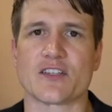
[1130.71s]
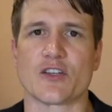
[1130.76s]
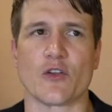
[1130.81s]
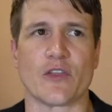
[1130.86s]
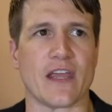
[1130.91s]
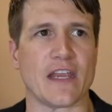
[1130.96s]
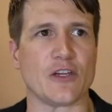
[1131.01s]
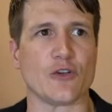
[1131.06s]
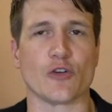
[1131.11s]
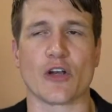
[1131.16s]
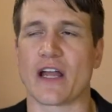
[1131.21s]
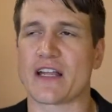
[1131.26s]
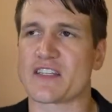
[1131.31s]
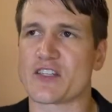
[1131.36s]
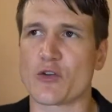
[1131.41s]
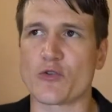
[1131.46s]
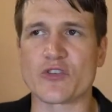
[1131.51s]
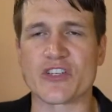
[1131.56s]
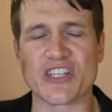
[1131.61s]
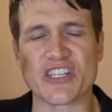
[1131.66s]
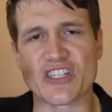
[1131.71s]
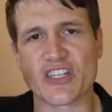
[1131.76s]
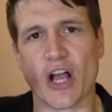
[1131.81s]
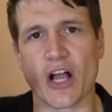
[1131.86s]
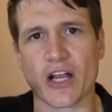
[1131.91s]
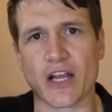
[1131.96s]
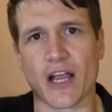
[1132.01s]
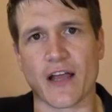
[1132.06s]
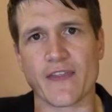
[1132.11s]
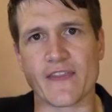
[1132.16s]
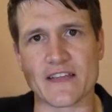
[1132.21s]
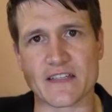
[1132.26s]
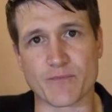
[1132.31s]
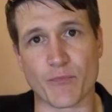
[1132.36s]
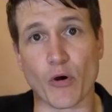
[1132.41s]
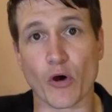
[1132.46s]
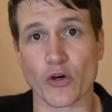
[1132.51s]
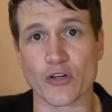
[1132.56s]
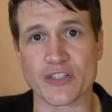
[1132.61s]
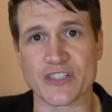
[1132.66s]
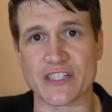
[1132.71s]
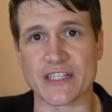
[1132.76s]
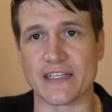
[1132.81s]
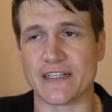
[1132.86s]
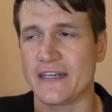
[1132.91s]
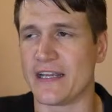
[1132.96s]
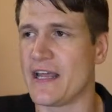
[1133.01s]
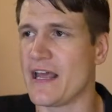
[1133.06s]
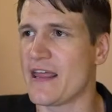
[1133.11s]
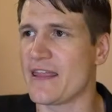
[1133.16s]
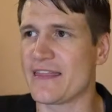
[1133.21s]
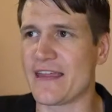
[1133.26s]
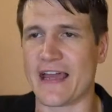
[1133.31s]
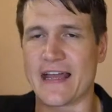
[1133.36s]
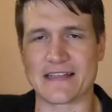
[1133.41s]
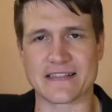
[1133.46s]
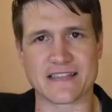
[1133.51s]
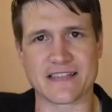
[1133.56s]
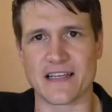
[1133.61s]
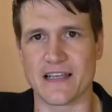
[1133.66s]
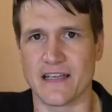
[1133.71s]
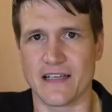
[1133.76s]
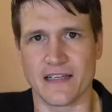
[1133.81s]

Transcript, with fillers: so that you're not so stuck on this person that's